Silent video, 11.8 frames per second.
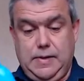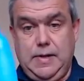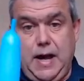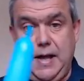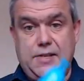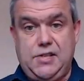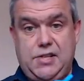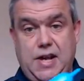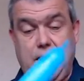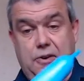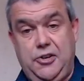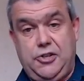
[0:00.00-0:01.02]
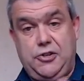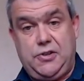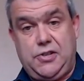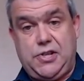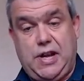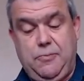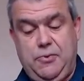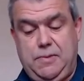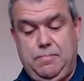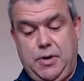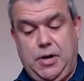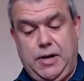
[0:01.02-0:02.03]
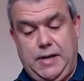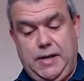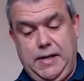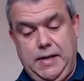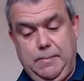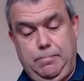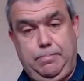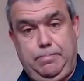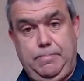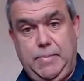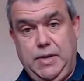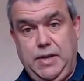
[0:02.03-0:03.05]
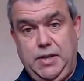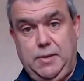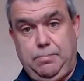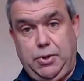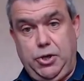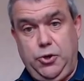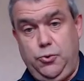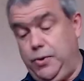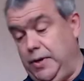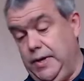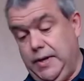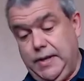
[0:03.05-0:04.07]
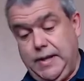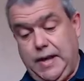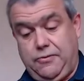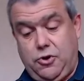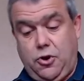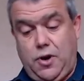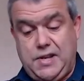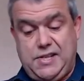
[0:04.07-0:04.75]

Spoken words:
And the same, I'm going to do the same with the blue that I've got as